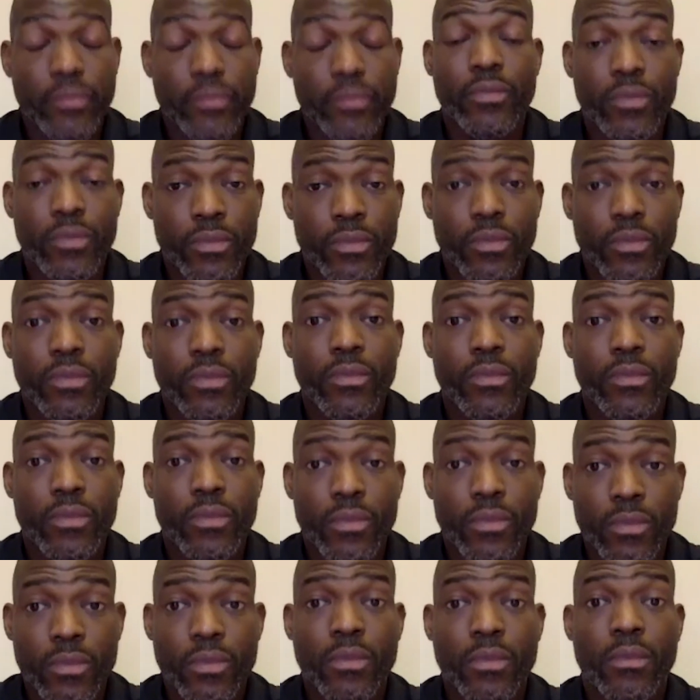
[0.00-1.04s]
a problem.
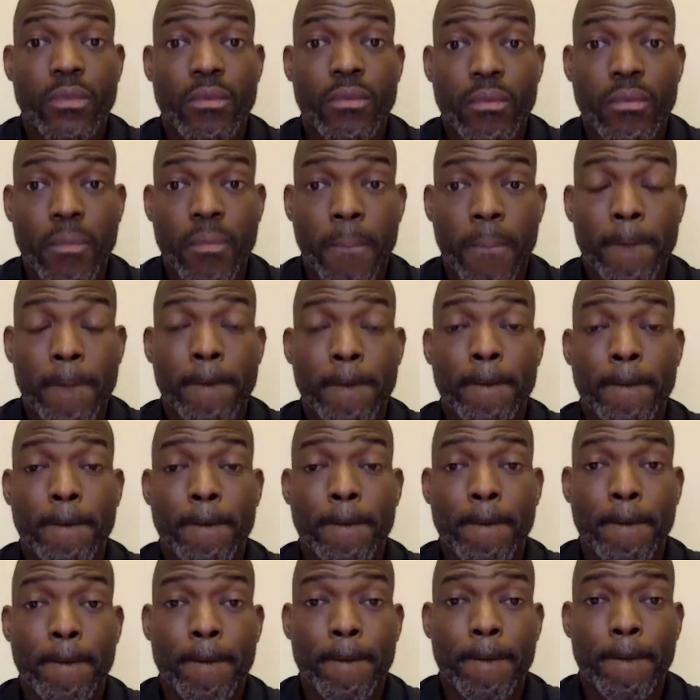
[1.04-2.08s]
But
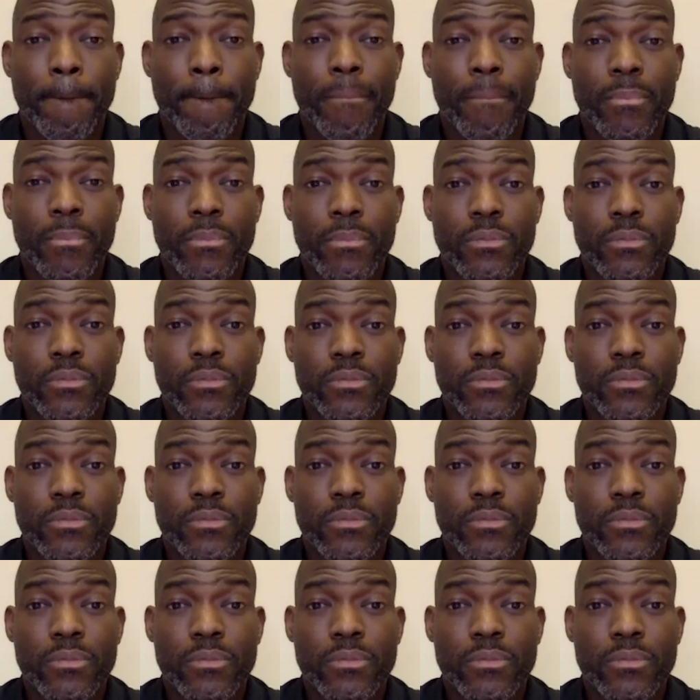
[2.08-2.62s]
you